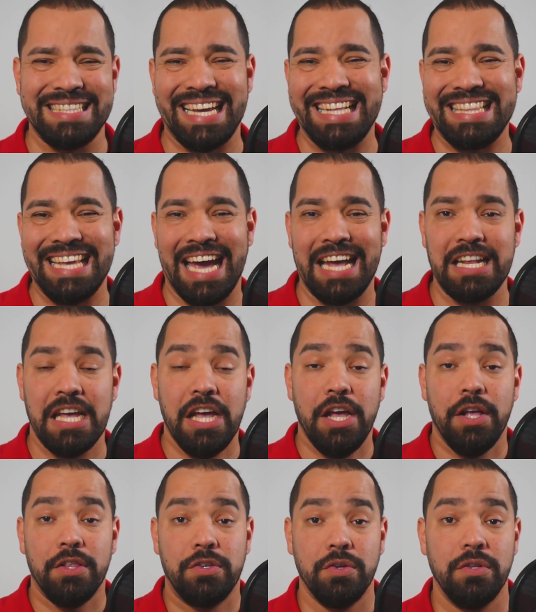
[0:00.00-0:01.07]
like that
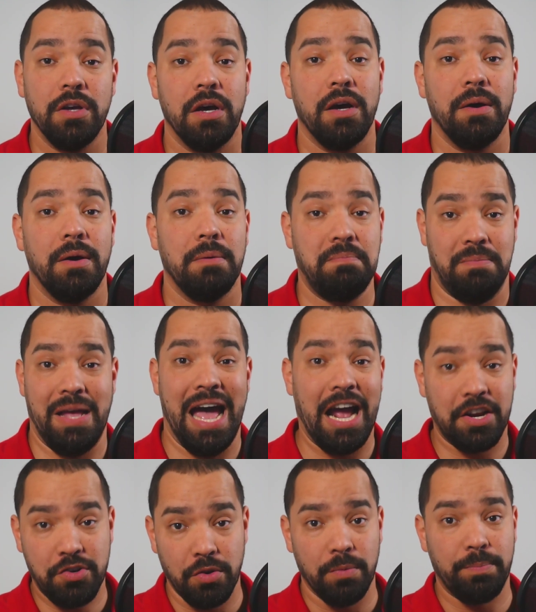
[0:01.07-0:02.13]
to the
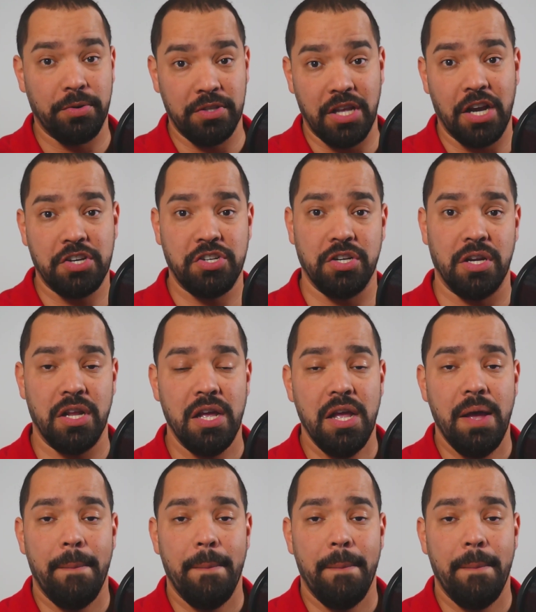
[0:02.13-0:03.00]
actual production.